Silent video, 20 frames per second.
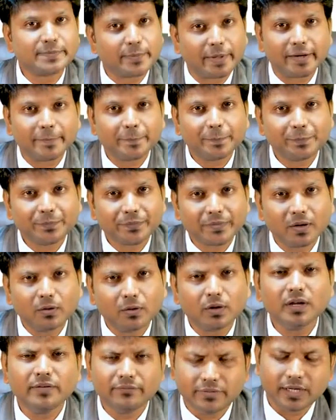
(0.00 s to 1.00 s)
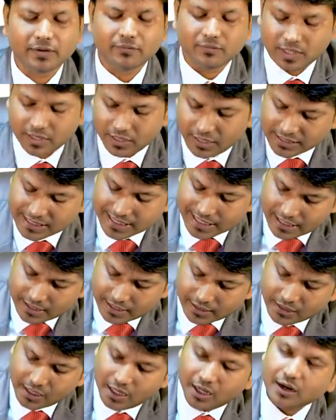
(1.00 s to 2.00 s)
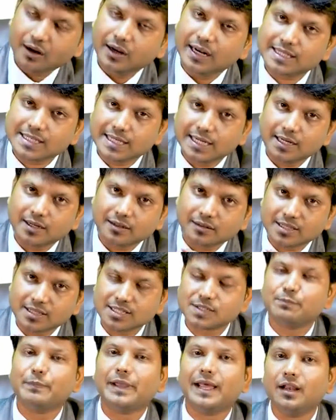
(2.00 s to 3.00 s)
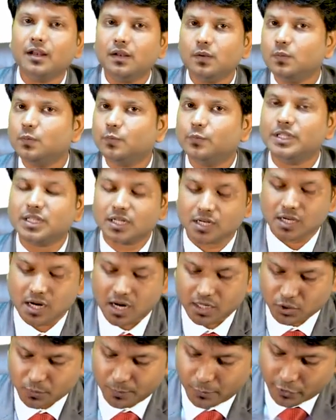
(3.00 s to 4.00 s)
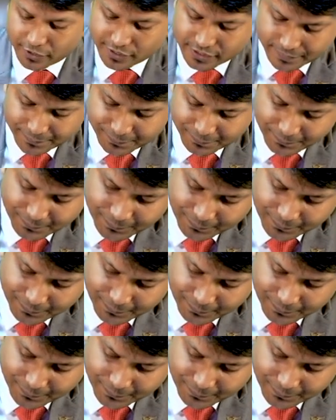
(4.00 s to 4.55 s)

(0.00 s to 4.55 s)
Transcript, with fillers: smell. Okay. Let's learn the smell with regard to poison.